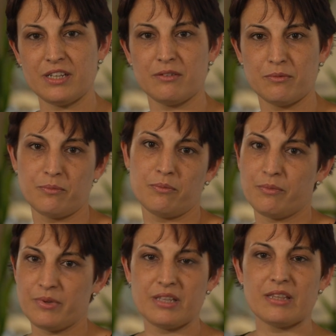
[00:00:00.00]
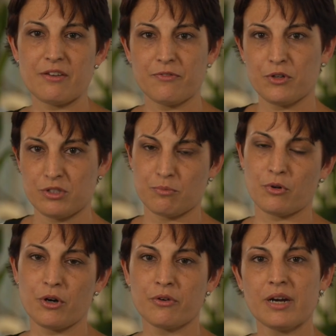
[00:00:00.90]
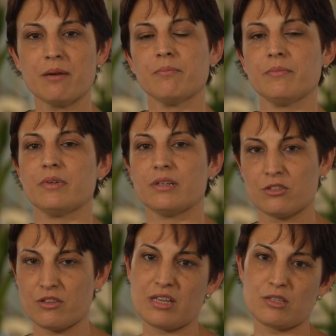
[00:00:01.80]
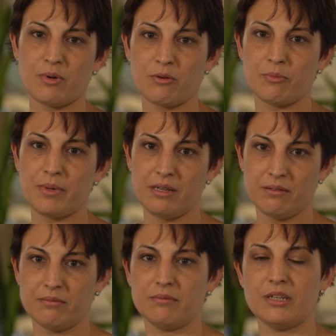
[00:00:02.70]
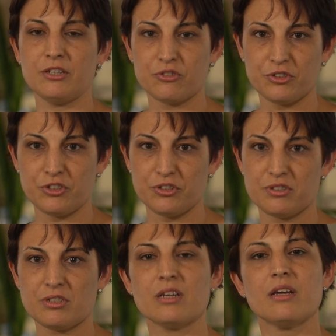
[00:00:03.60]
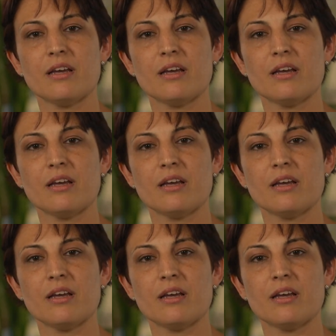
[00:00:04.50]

fit within their first program, so that's where it will be introduced.